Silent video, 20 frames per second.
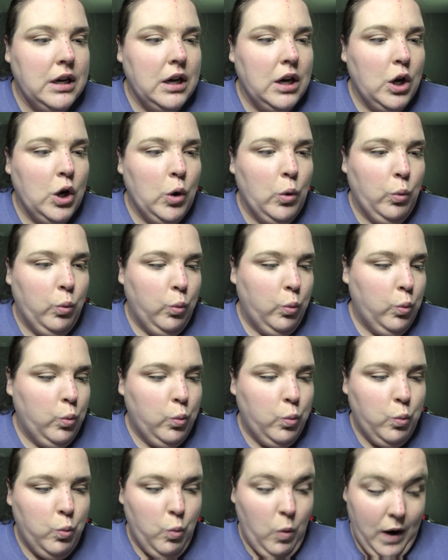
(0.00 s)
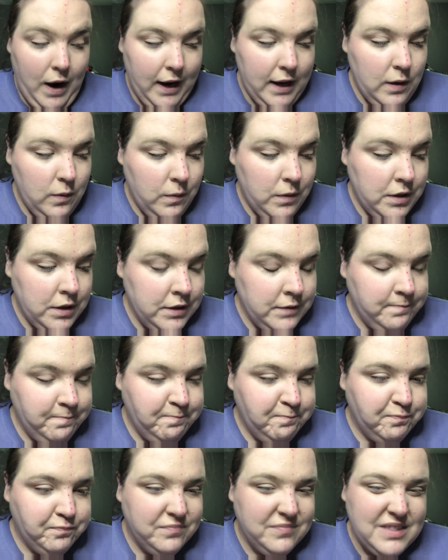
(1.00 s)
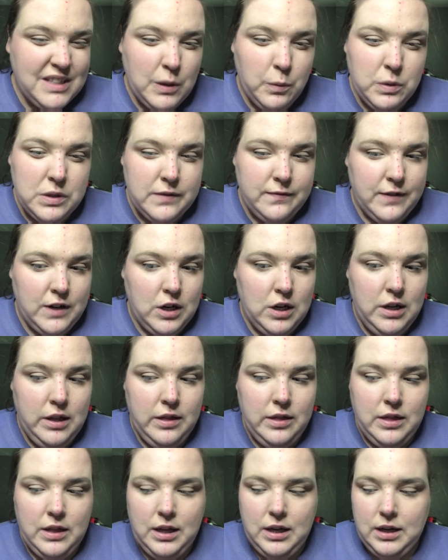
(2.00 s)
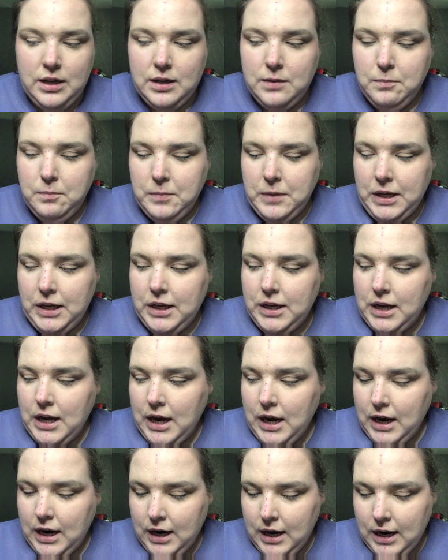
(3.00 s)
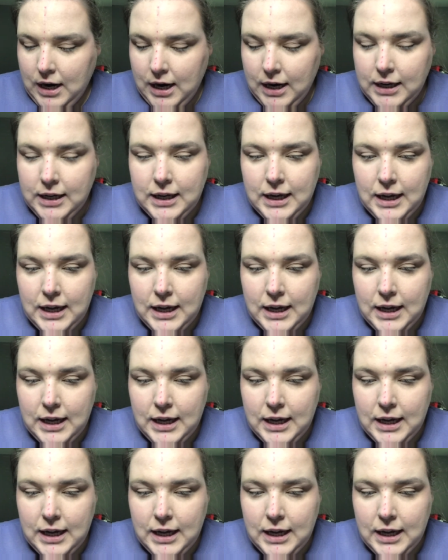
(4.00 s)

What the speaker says: a white one that was very thick, but I